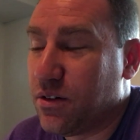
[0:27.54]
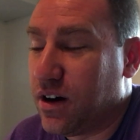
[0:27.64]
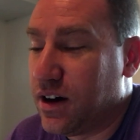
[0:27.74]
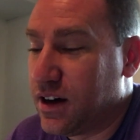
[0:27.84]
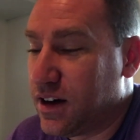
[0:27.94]

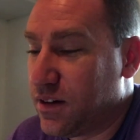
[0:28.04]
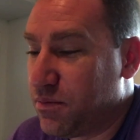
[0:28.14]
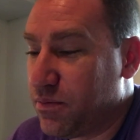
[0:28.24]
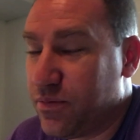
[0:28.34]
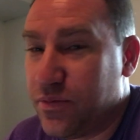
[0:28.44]

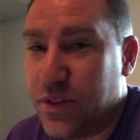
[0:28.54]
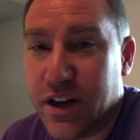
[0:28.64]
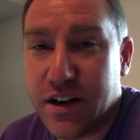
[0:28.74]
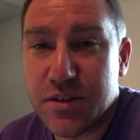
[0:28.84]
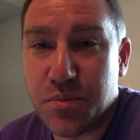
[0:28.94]

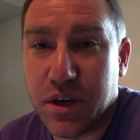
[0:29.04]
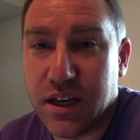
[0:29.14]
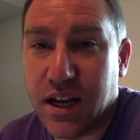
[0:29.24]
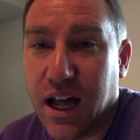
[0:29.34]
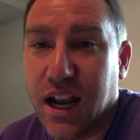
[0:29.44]
There has
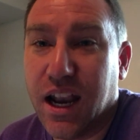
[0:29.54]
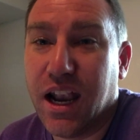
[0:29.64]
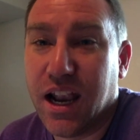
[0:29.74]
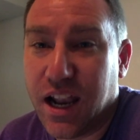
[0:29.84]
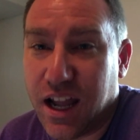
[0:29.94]
been a
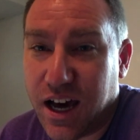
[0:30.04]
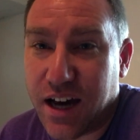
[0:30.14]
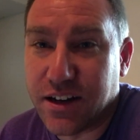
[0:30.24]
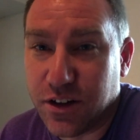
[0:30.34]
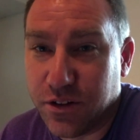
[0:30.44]

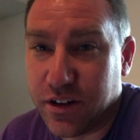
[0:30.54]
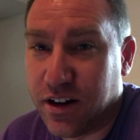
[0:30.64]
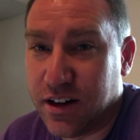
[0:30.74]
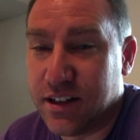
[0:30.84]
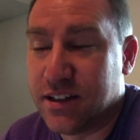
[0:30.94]
lot going
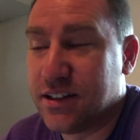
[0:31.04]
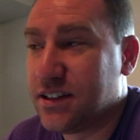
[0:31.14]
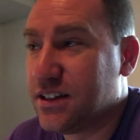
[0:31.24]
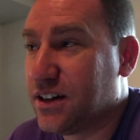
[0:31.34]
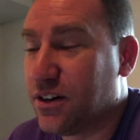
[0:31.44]
on
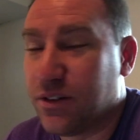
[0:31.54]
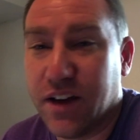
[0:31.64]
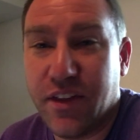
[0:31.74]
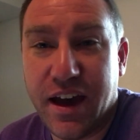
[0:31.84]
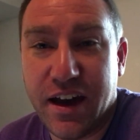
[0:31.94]

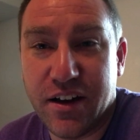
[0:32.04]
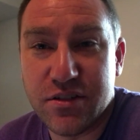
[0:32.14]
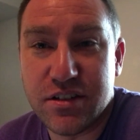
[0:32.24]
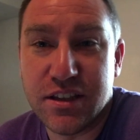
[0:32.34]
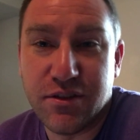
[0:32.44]
around the
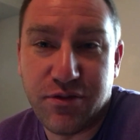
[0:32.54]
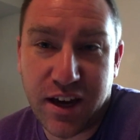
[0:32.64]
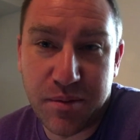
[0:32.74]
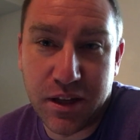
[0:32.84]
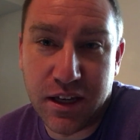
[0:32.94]
house, in the
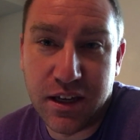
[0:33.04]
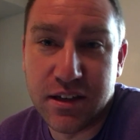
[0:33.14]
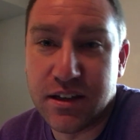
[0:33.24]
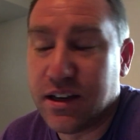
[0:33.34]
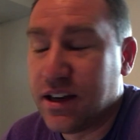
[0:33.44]
family,
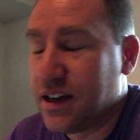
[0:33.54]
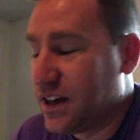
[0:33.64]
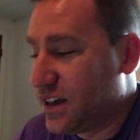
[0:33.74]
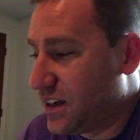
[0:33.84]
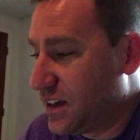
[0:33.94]

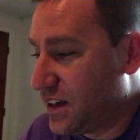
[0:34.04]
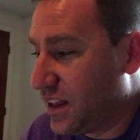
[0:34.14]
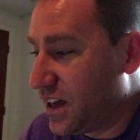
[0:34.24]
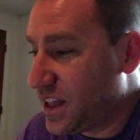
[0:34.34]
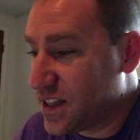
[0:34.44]
a
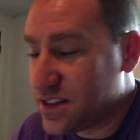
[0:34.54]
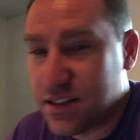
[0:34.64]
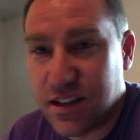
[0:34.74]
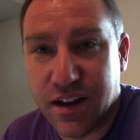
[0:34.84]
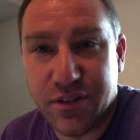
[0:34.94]
lot of that
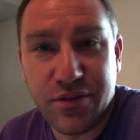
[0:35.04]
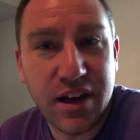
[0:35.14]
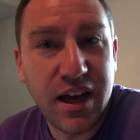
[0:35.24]
stuff.